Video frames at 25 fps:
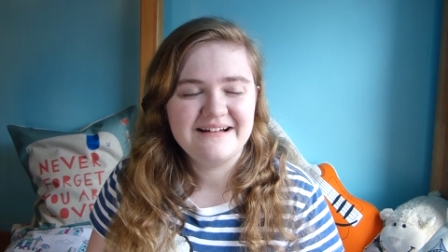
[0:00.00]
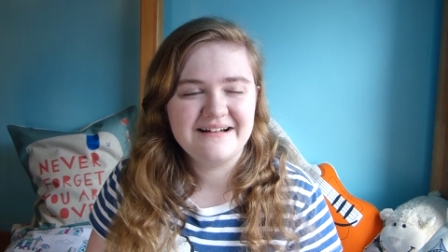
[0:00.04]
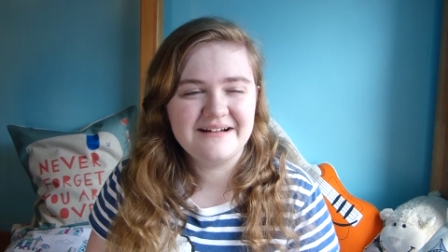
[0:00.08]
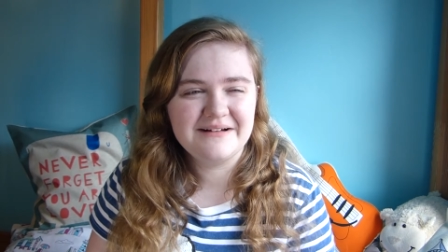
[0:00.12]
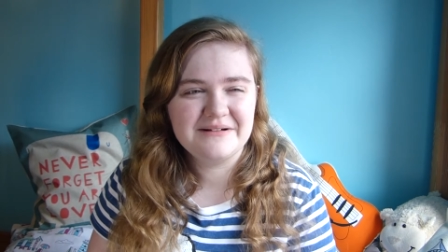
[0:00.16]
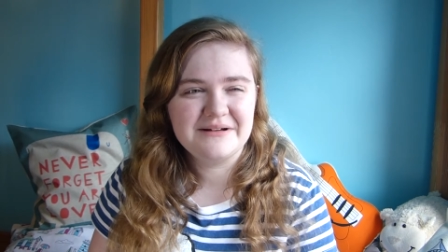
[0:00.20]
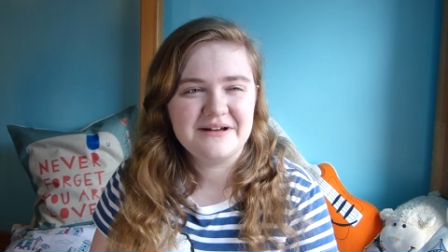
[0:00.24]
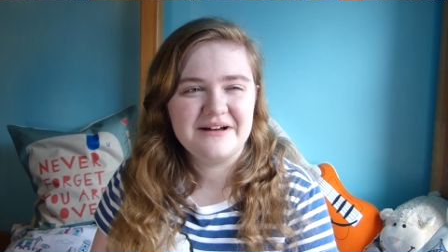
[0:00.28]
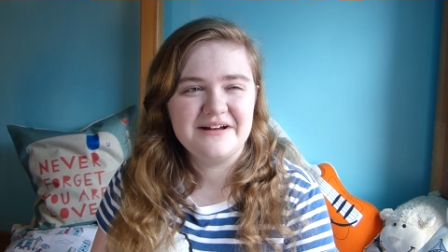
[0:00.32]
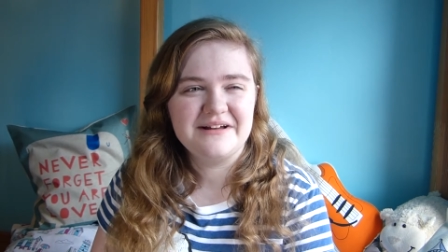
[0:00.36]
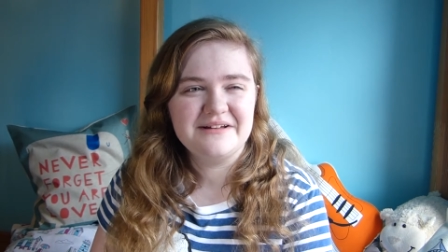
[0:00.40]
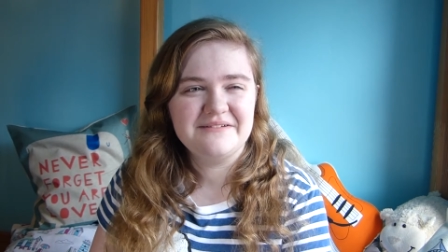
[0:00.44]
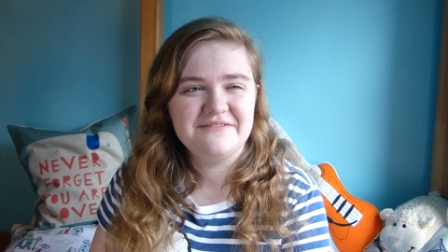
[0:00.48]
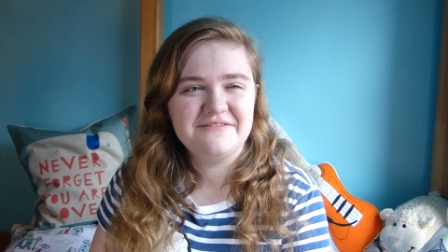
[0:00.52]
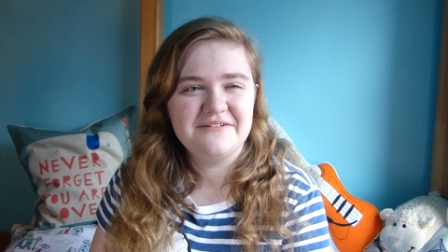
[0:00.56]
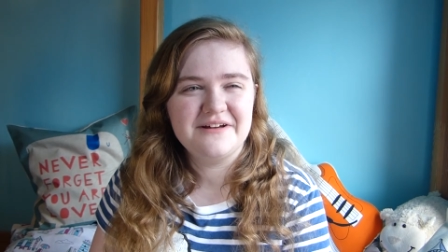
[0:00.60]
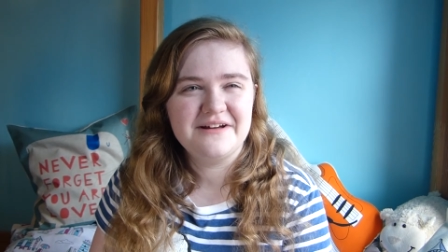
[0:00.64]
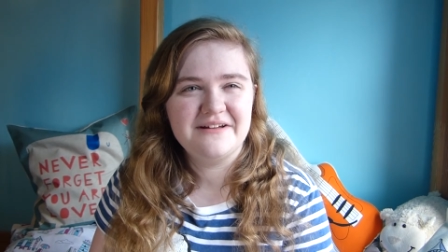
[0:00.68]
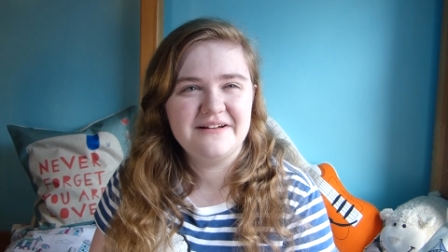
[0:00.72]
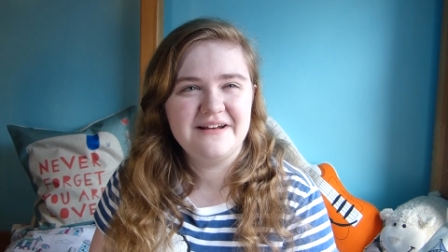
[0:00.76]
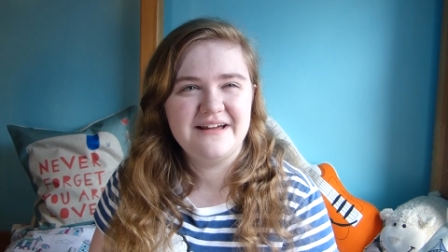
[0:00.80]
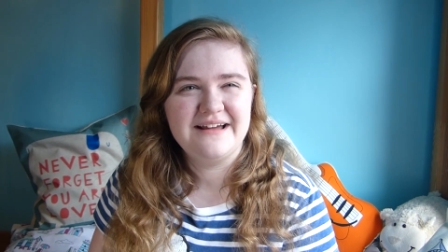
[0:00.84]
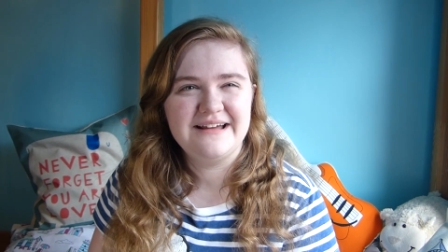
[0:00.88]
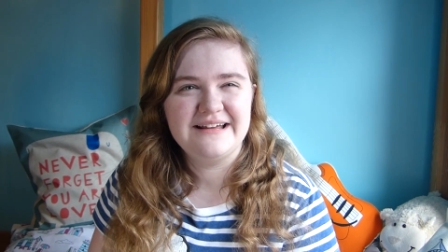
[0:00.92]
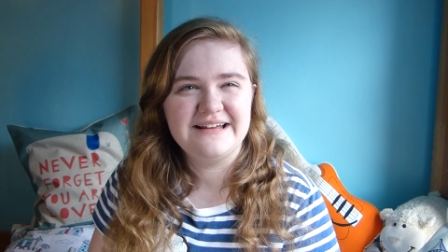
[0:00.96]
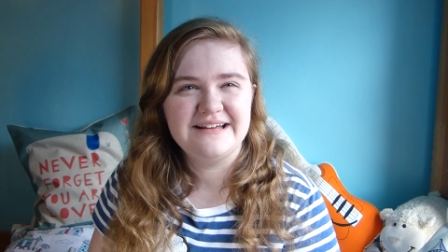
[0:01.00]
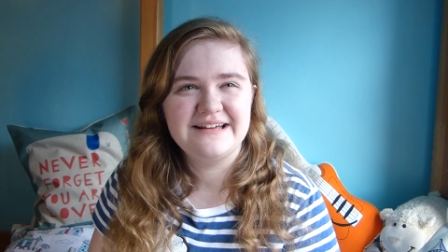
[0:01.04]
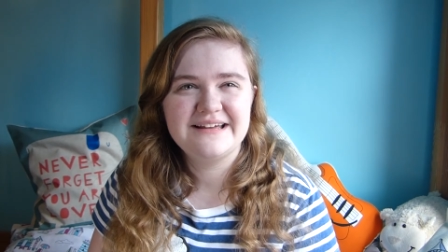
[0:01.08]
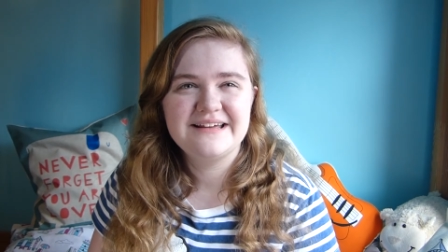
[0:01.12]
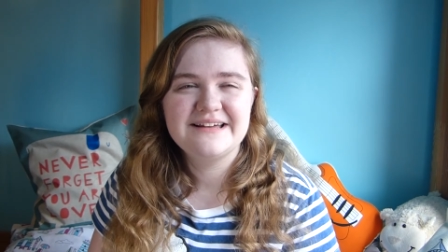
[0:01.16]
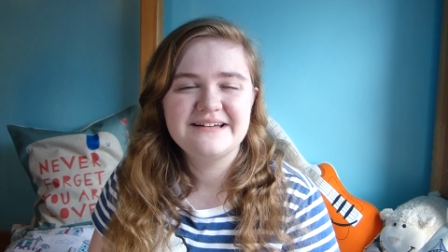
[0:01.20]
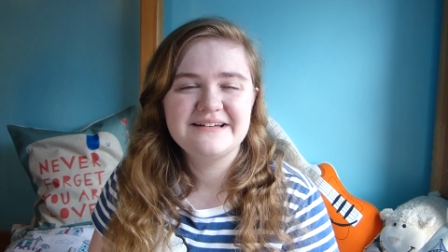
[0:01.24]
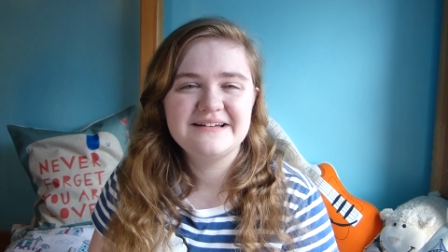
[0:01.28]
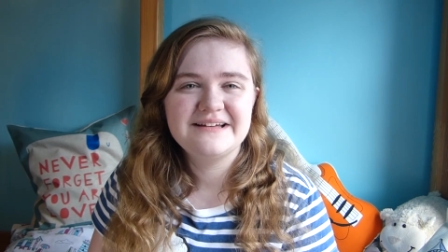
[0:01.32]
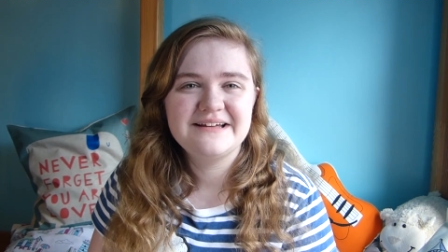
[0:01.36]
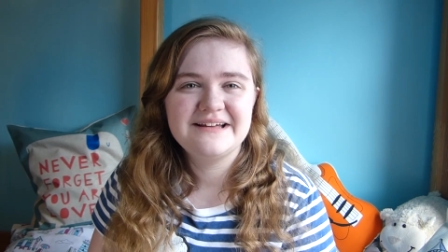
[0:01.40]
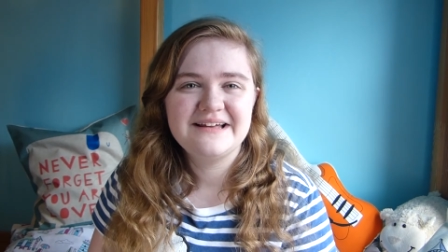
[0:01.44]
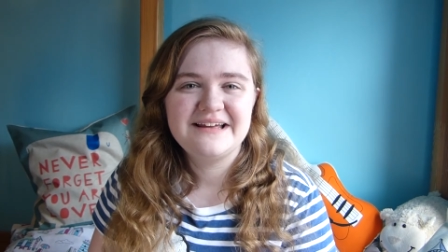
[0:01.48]
I, I felt
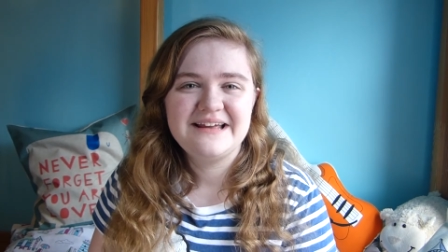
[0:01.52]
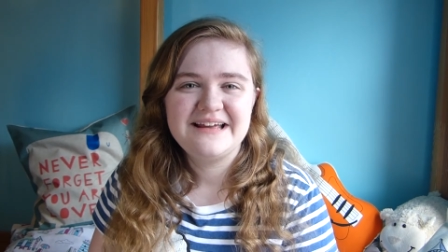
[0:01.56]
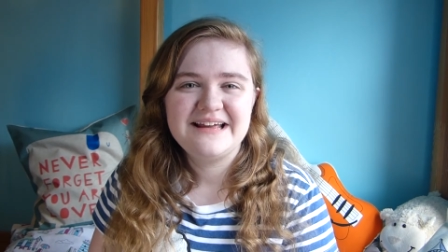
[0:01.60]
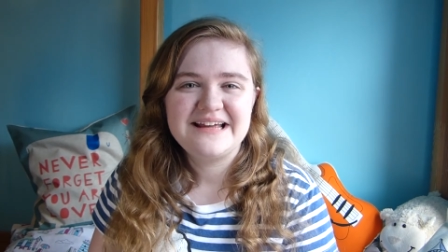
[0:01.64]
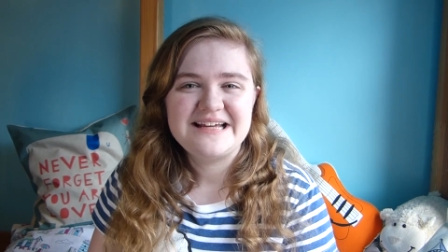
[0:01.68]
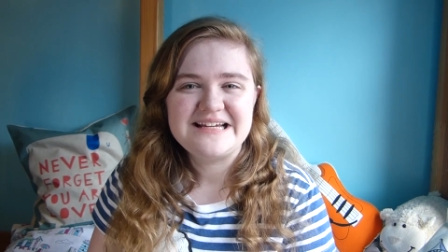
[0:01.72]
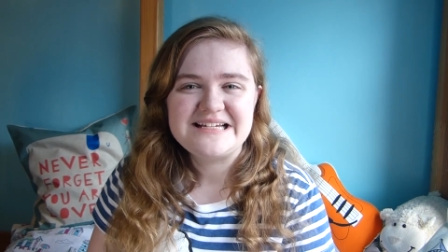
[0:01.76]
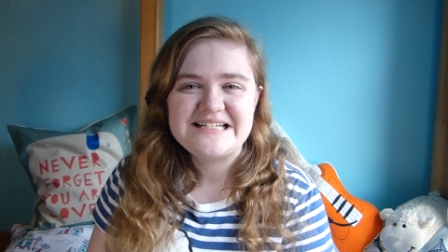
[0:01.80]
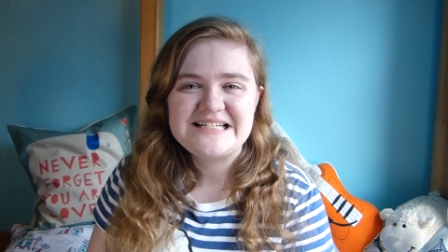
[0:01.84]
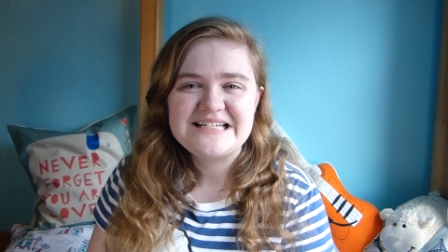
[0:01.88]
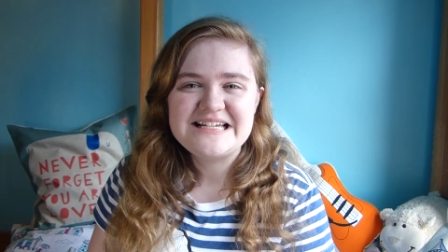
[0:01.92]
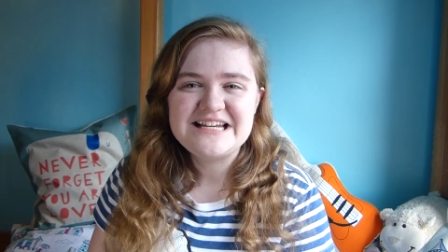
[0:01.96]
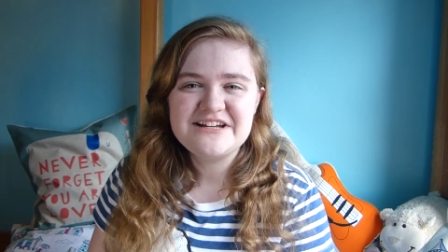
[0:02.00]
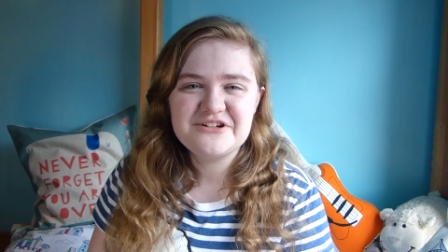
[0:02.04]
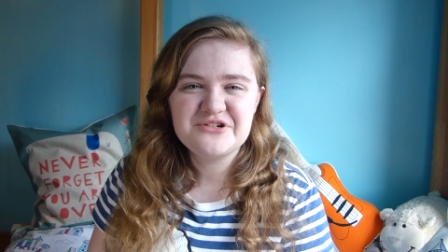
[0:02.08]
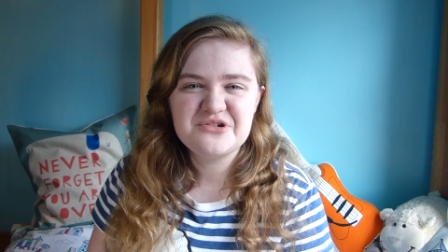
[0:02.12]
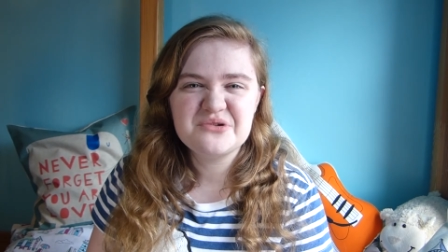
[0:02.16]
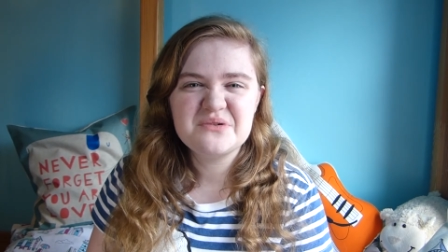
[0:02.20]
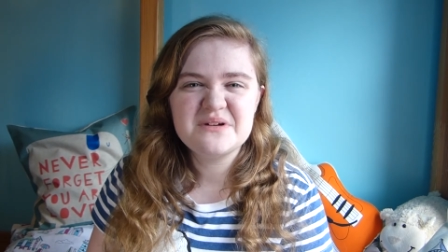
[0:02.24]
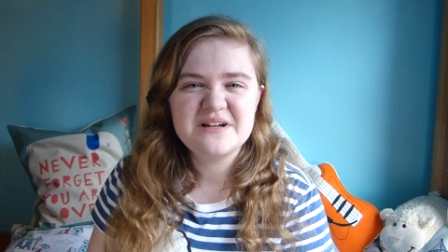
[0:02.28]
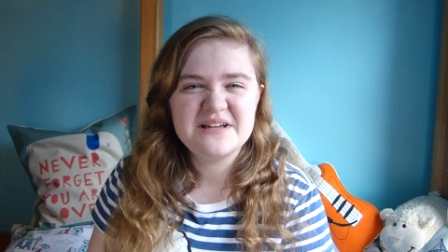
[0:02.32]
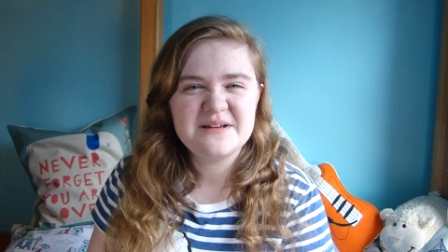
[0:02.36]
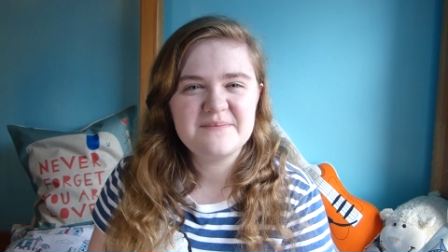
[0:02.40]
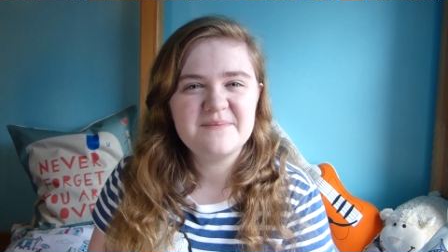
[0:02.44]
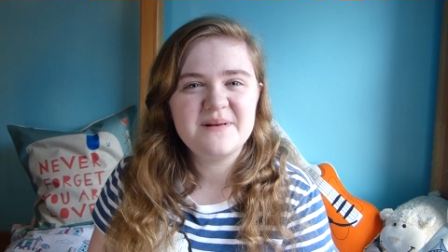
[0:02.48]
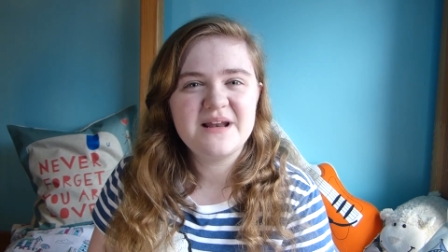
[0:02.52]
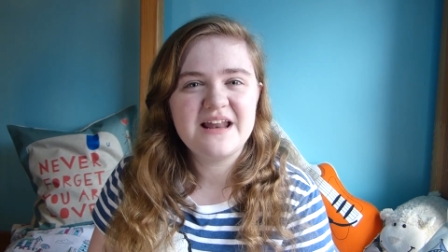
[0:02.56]
like he's literally